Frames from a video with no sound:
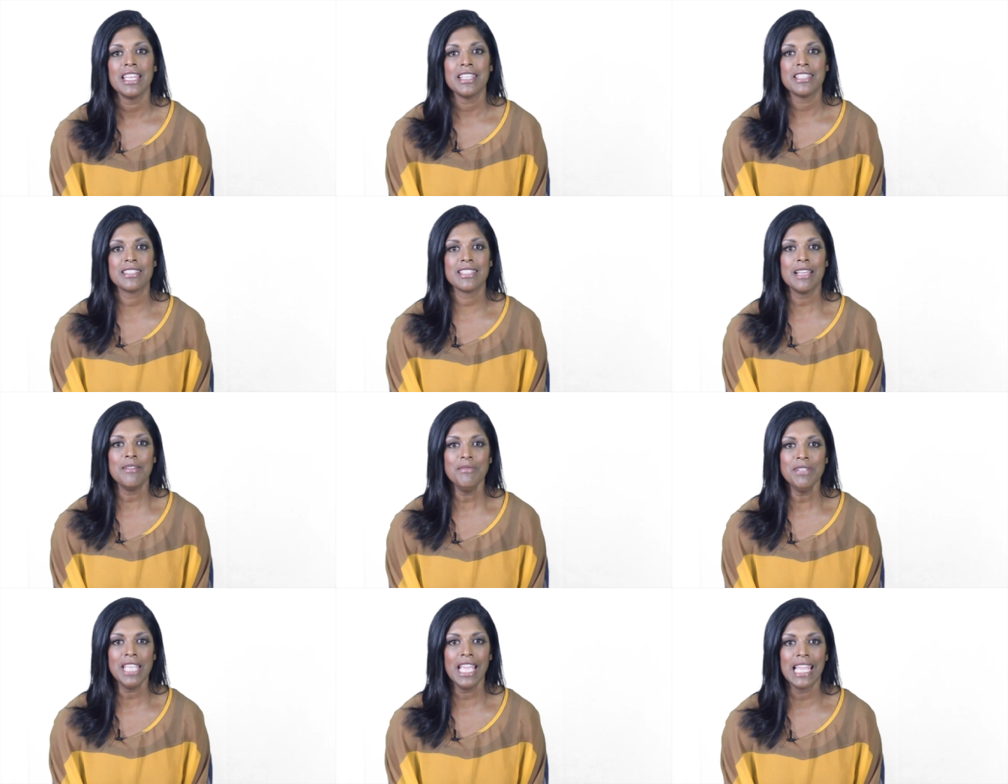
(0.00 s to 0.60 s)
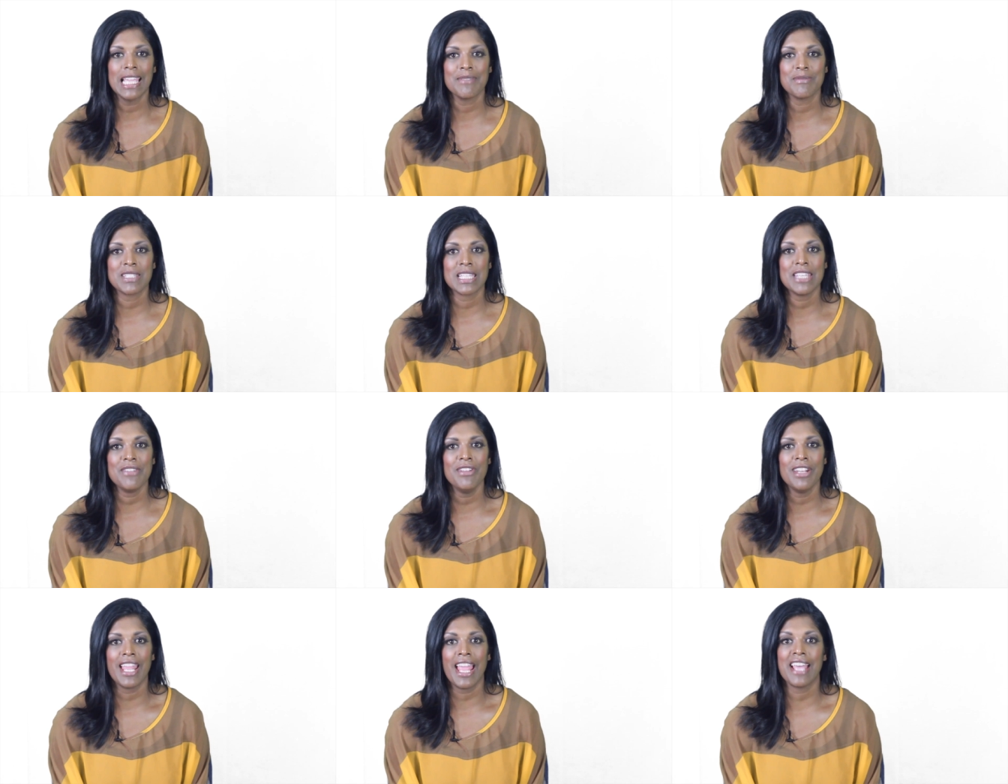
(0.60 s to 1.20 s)
Sometimes
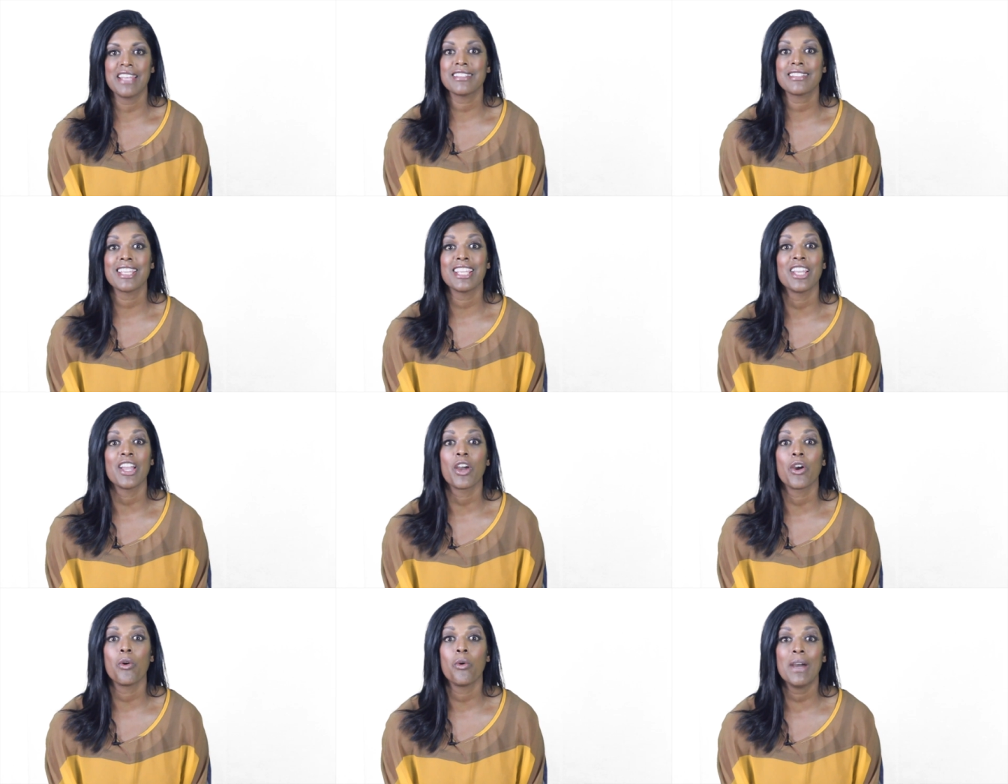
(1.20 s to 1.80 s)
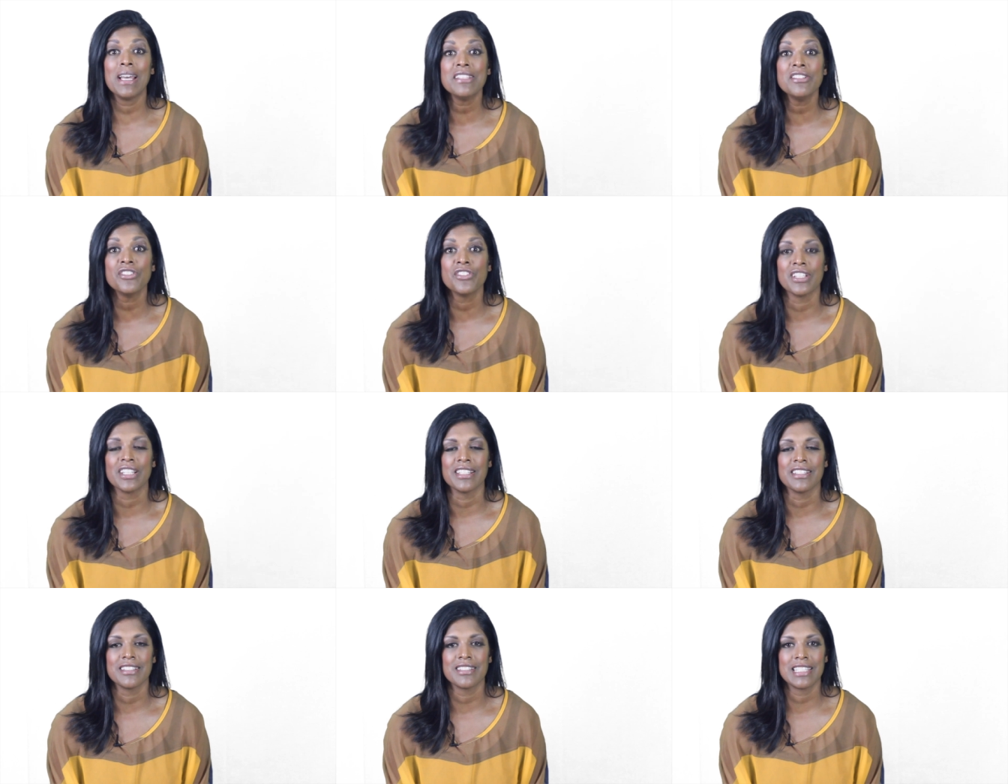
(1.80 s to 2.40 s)
even asking a
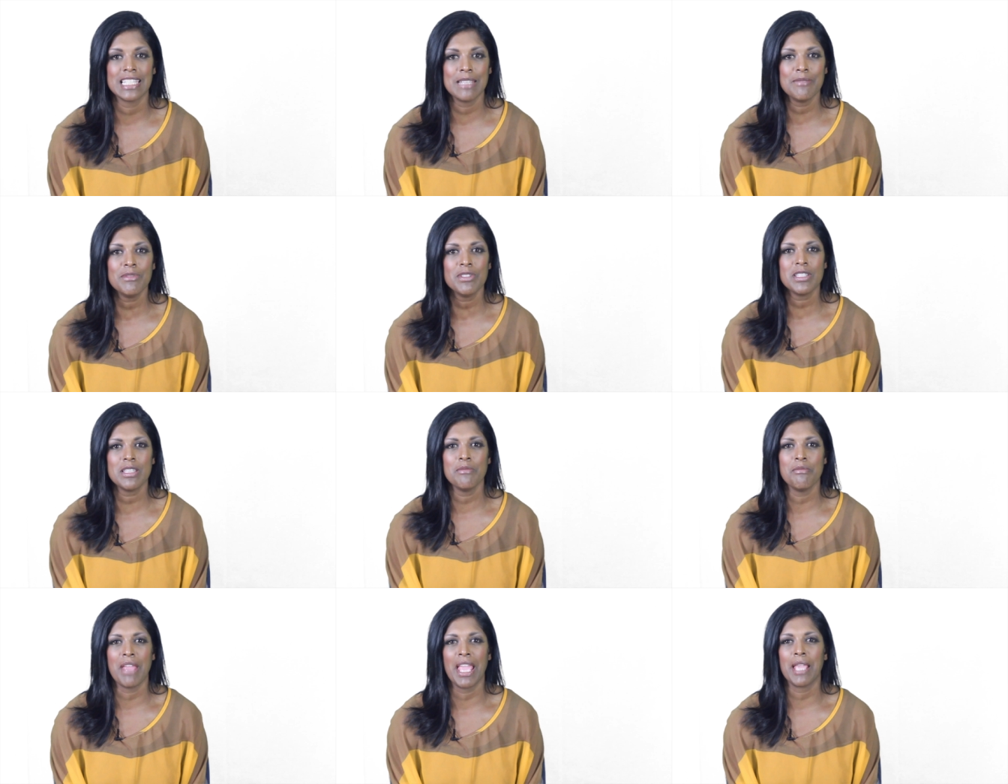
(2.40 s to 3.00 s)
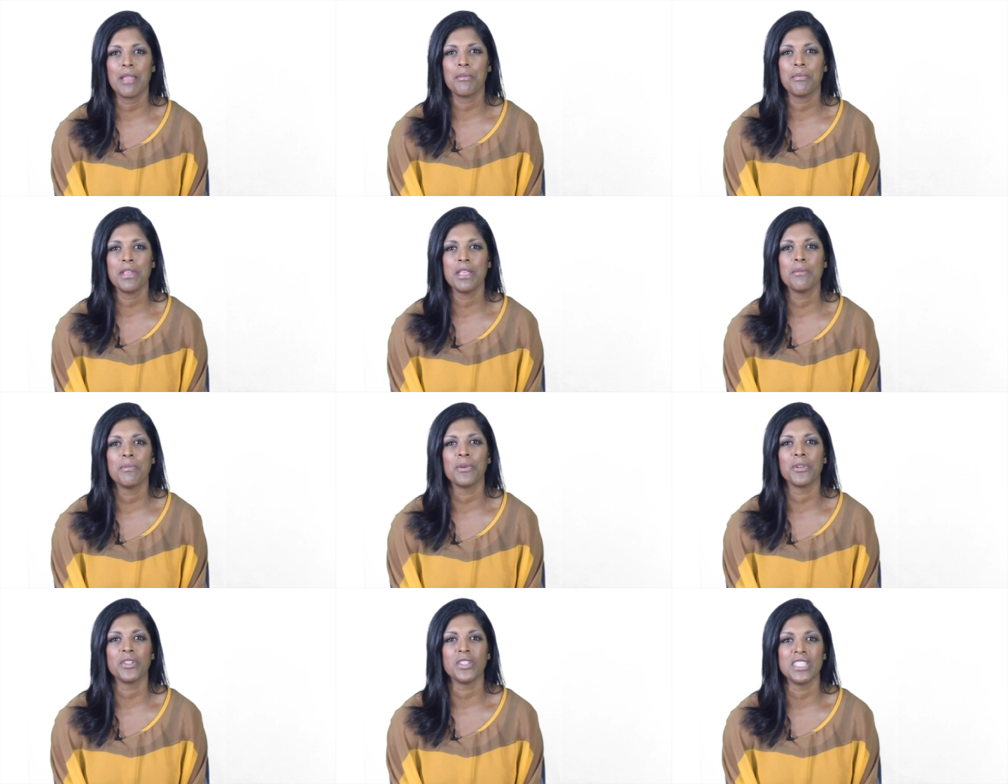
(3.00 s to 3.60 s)
question seems to make
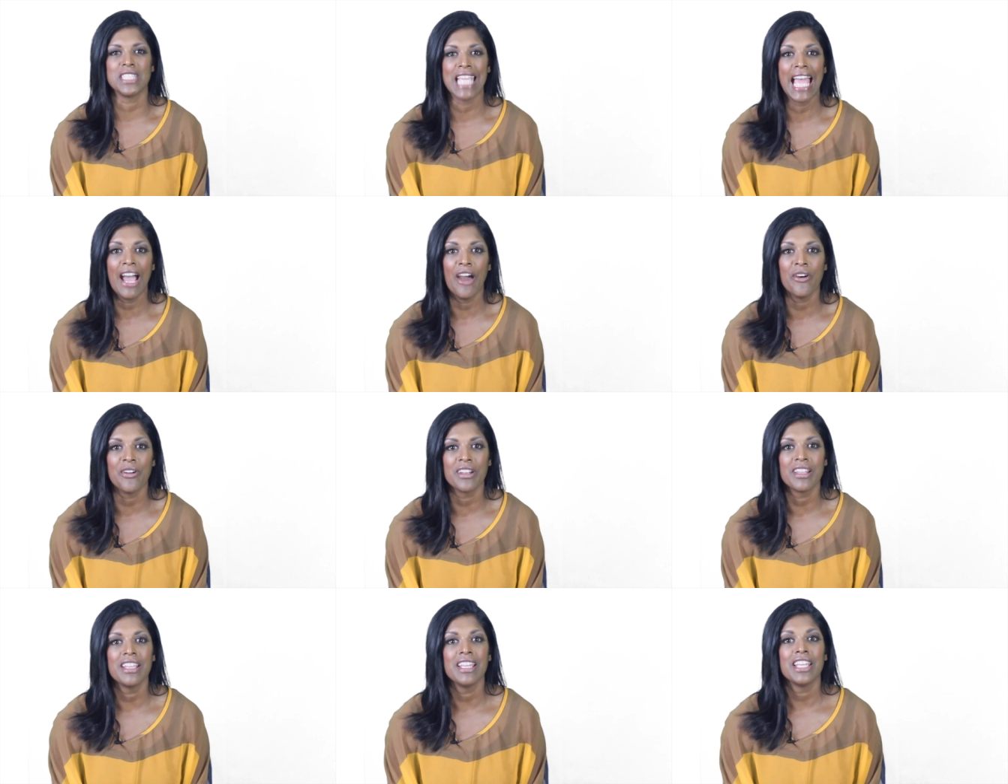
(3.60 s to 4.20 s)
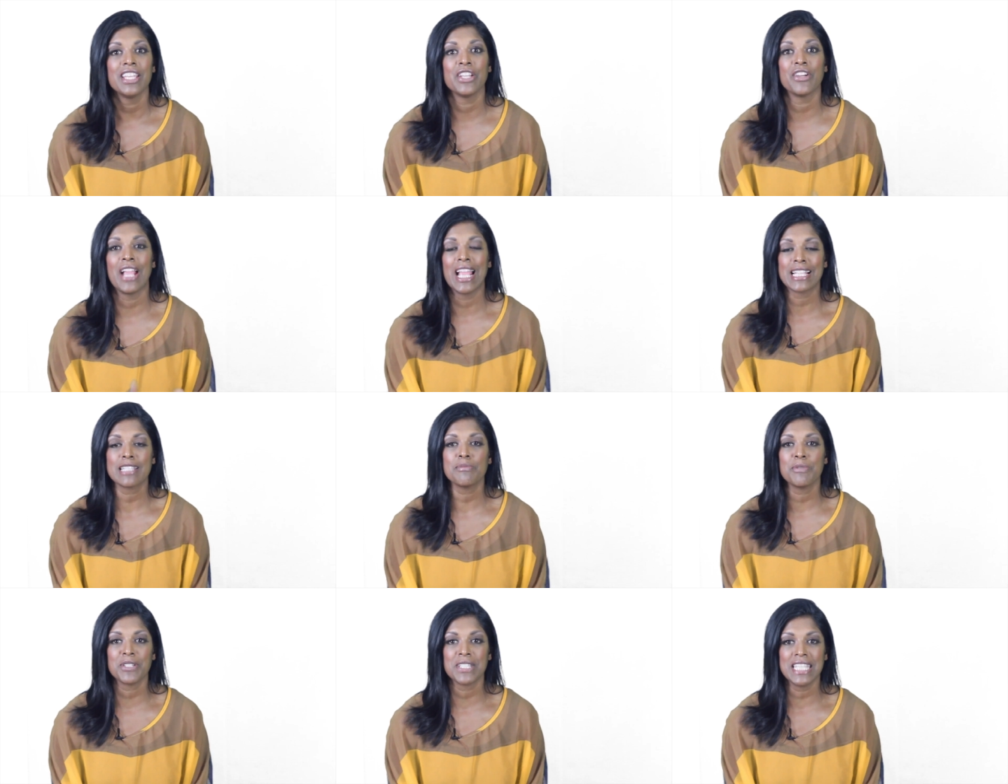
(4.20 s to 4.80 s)
people doubt your
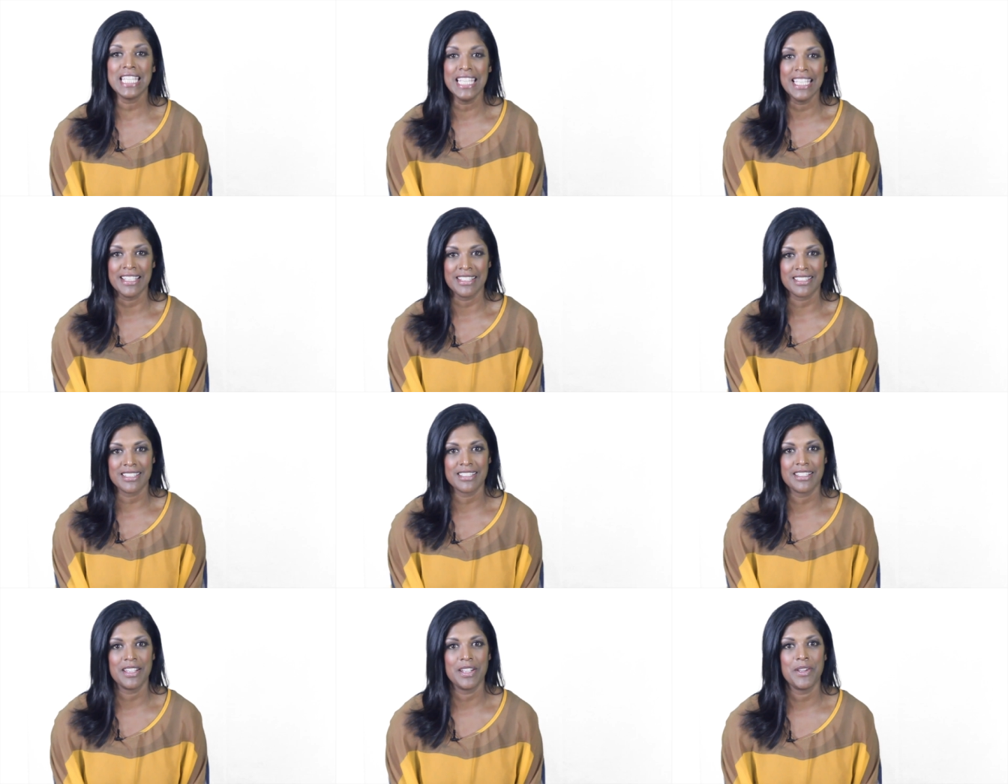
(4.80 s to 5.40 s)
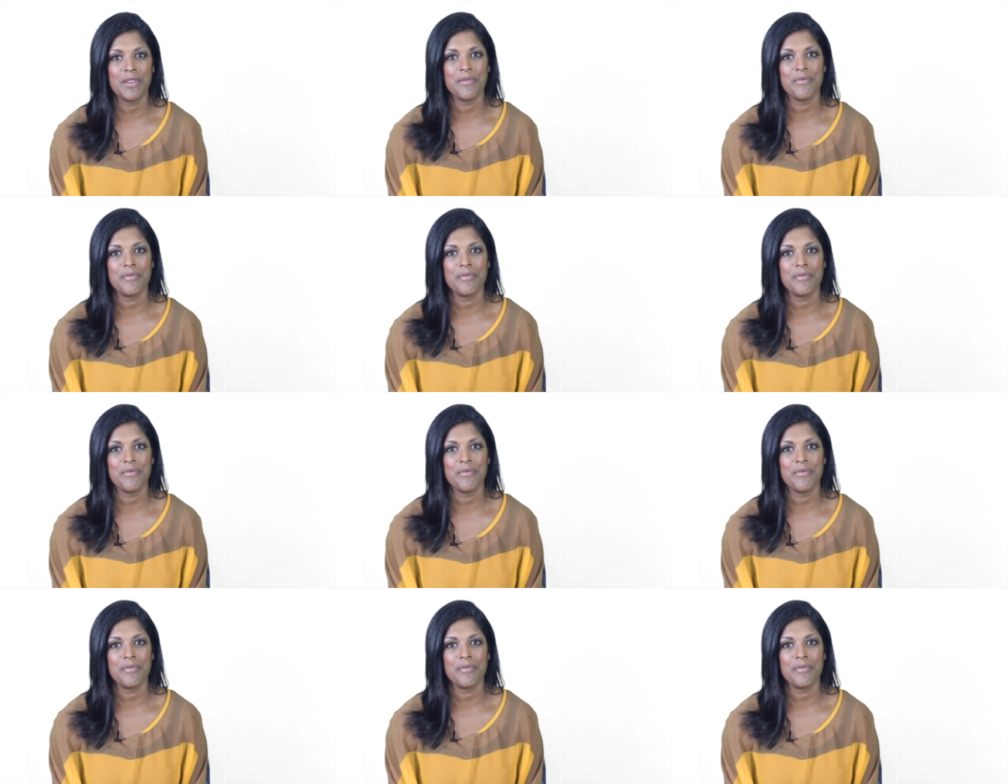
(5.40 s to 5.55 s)
expertise.